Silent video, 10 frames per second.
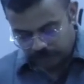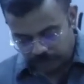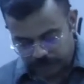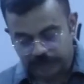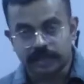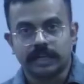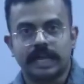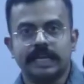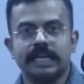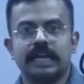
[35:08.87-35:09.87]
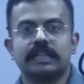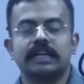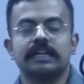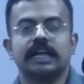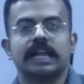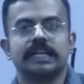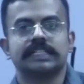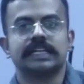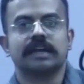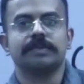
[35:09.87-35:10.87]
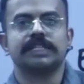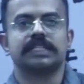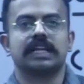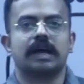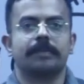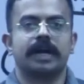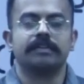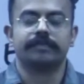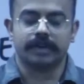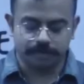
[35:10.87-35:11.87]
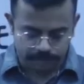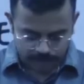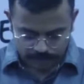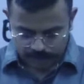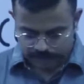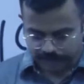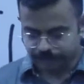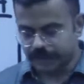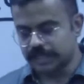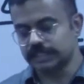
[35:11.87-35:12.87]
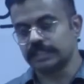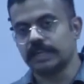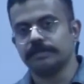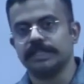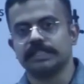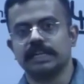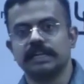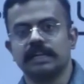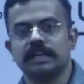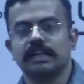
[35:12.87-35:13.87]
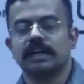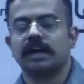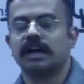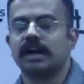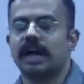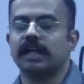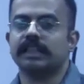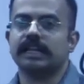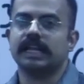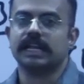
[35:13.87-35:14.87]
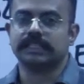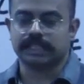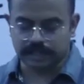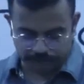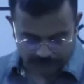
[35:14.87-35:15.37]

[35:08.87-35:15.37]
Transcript: okay, any other election commissioner apart from chief election commissioner, other election